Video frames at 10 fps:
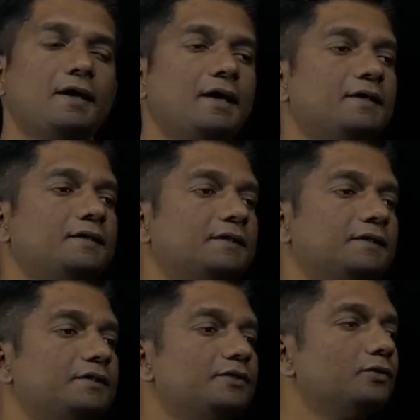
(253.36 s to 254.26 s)
and
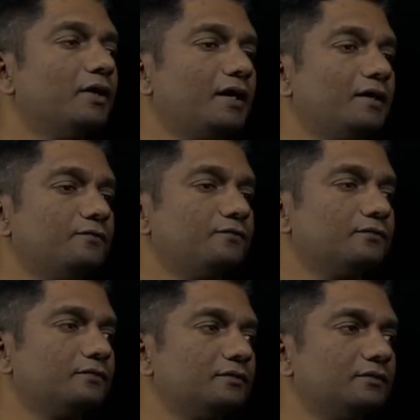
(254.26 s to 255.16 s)
you have
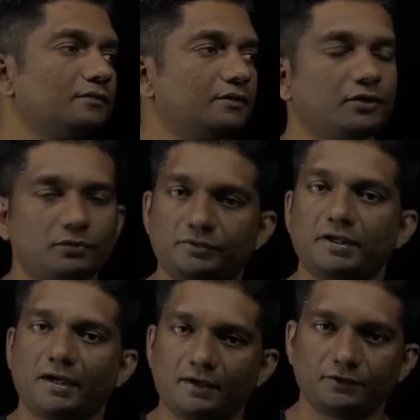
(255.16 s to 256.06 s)

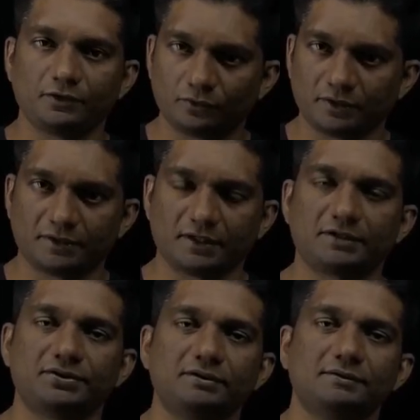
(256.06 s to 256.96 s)
they have their own
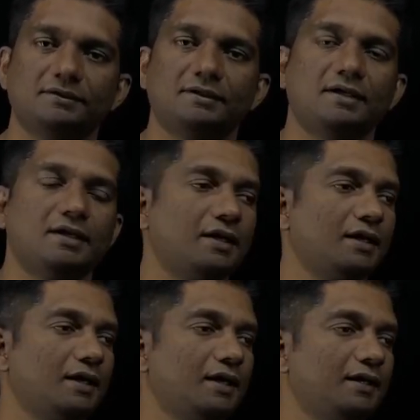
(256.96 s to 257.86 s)
attraction.
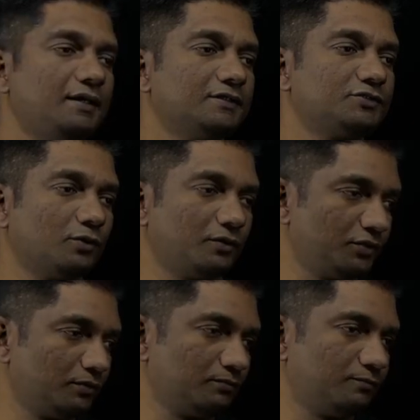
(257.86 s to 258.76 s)
And so
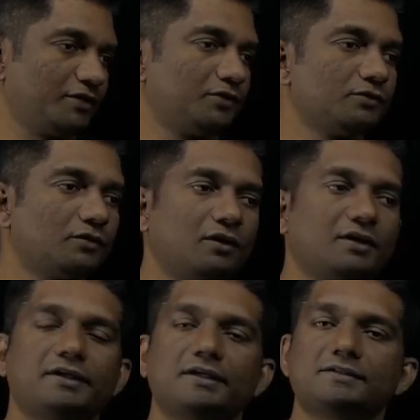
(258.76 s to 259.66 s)
when you
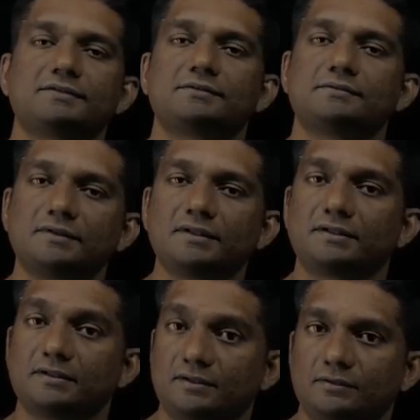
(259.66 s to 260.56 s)
call it as in the
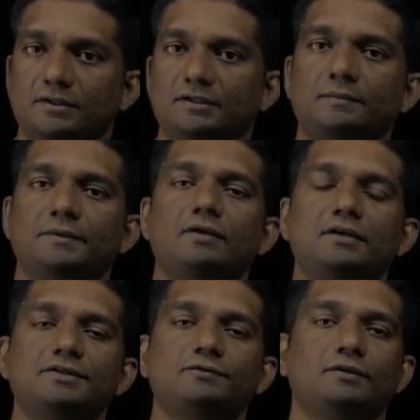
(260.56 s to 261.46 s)
the
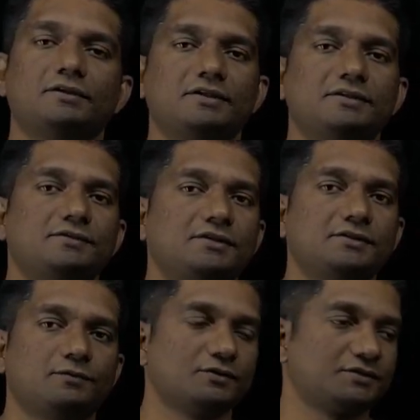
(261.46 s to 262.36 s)
terminology for
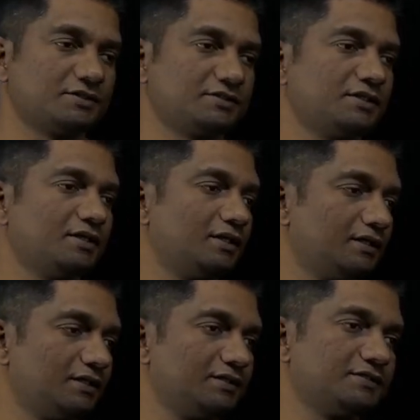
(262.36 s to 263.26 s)
these forces,
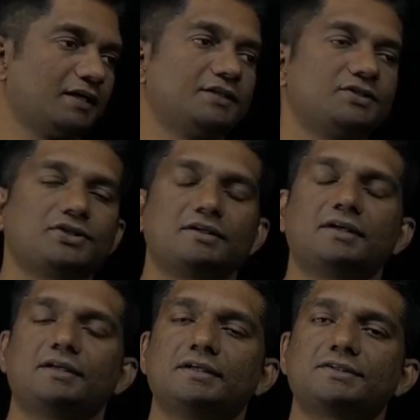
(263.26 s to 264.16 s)
it is
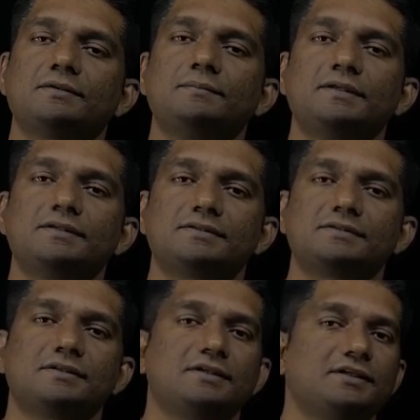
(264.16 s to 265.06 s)
adhesion. Adhesion
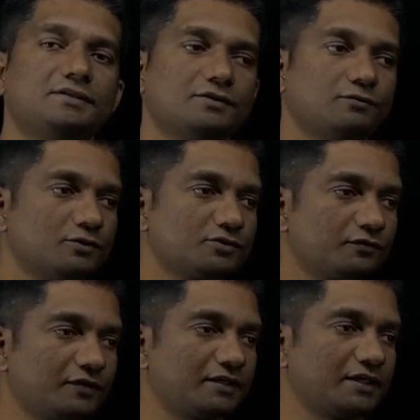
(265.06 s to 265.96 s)
means it is the force
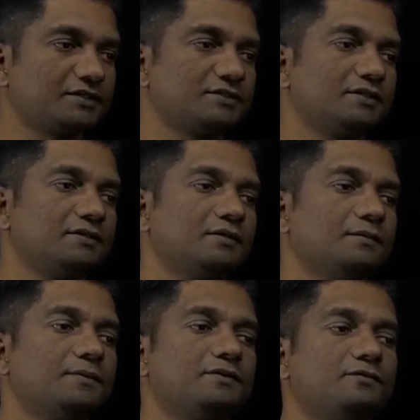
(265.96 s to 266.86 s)
of
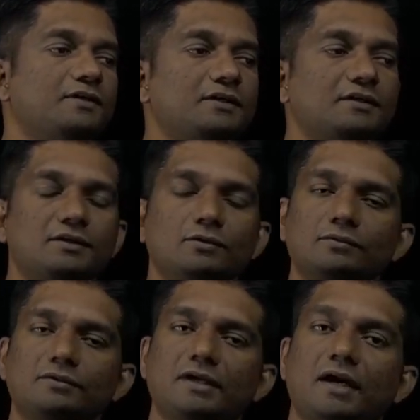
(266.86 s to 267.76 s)
attraction between
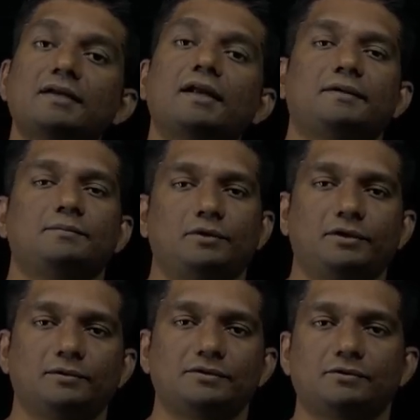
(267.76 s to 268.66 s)
the unlike
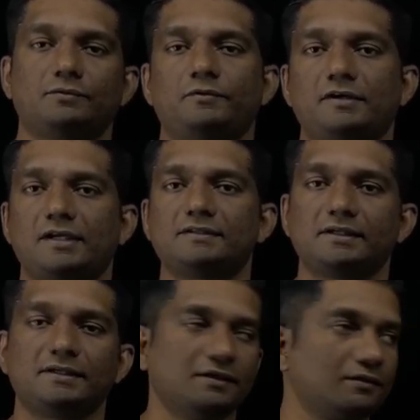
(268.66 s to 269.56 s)
molecules. So let's
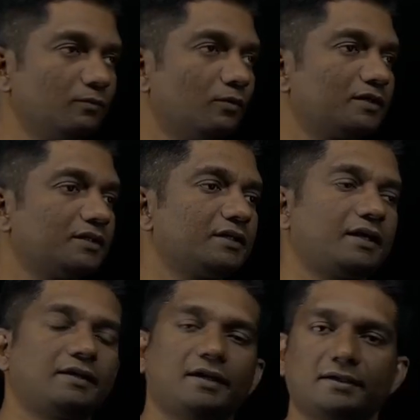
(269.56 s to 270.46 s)
say here water
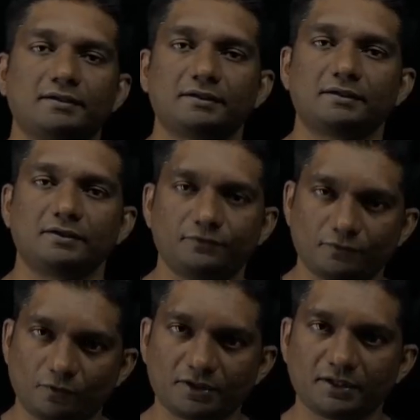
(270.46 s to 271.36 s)
and air. If
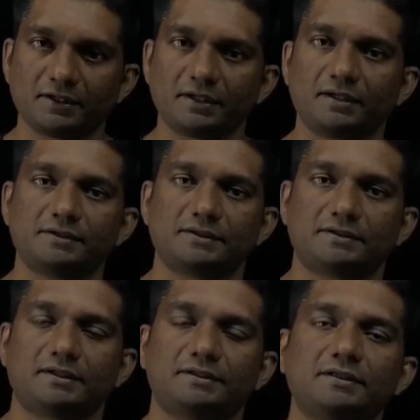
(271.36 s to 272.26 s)
water and air is
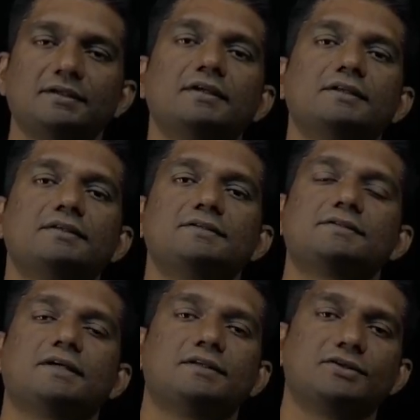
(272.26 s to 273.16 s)
attracted, this
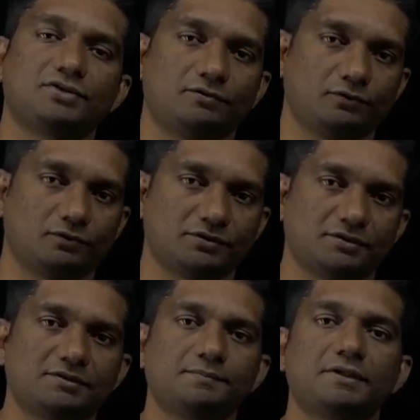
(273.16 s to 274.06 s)
is adhesion force.
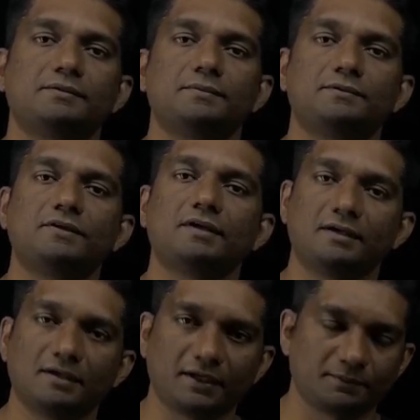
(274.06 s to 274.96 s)
It's between
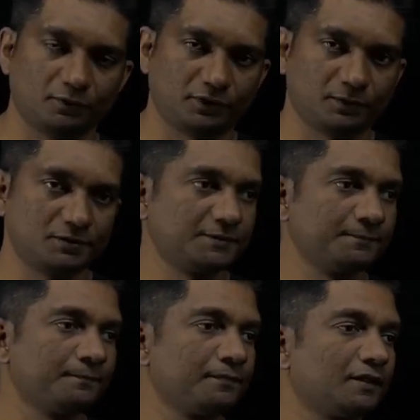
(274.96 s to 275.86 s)
unlike molecules.
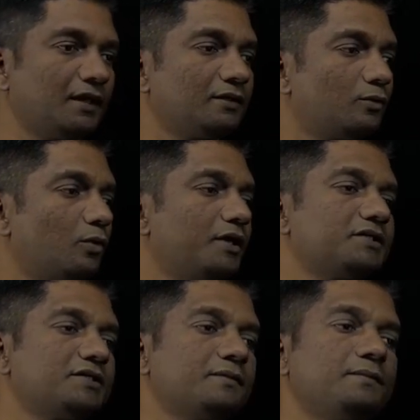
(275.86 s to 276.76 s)
And
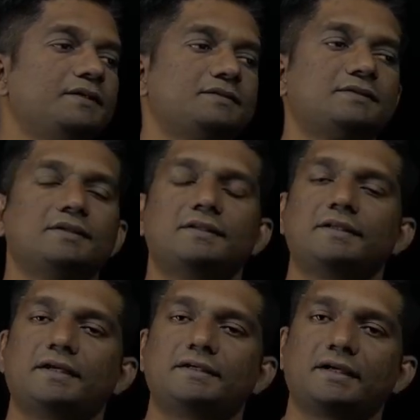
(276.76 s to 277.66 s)
cohesion means
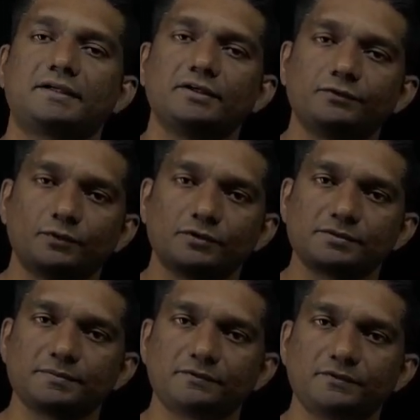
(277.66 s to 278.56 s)
the attractive
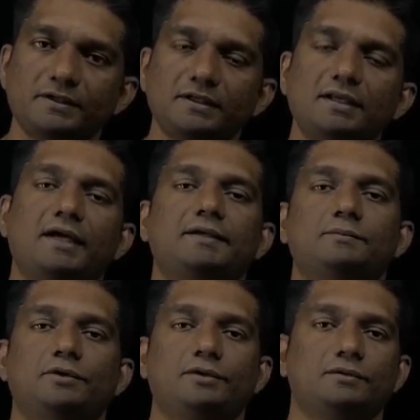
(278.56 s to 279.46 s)
force between the like
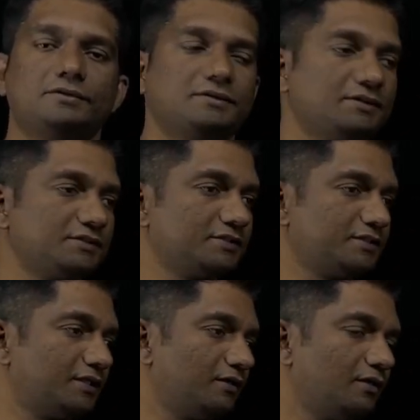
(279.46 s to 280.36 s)
molecules. This is
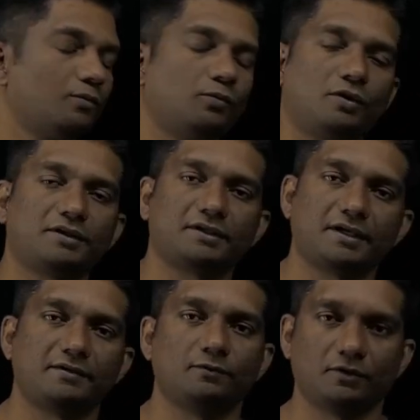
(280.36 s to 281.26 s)
here water
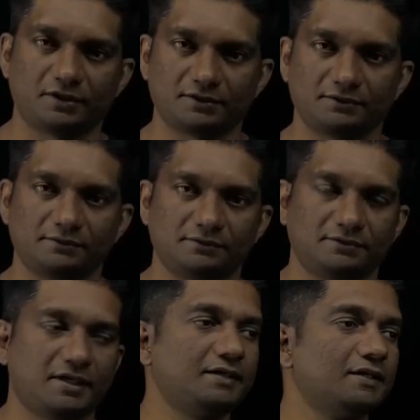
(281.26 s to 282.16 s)
and water,
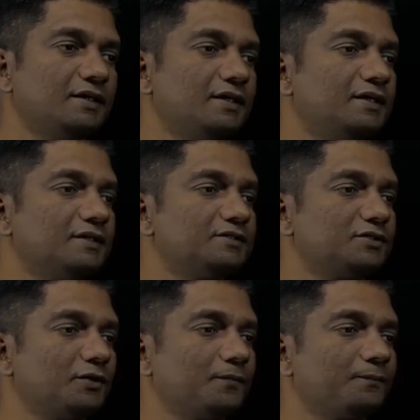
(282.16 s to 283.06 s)
right?
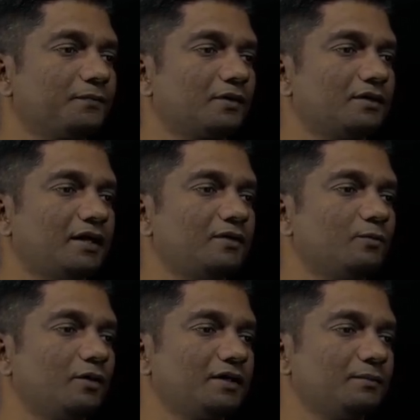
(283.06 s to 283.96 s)
So,
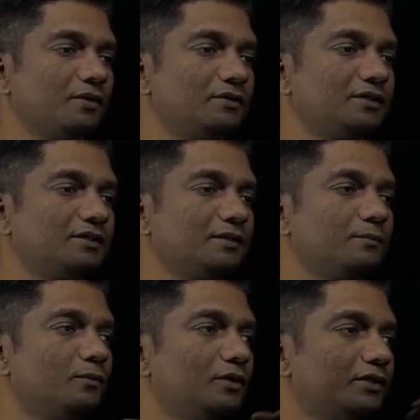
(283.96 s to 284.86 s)
and what about the
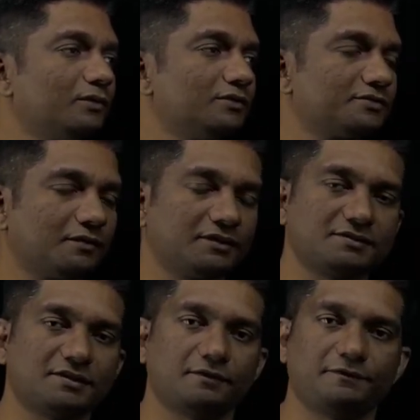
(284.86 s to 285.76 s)
molecules on the
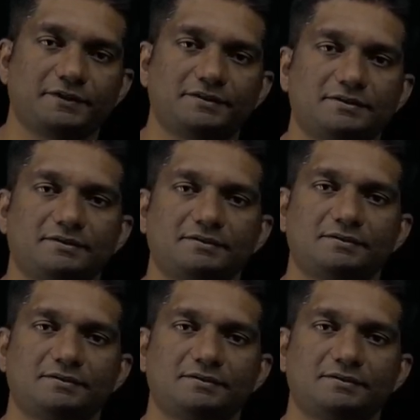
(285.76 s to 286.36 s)
surface?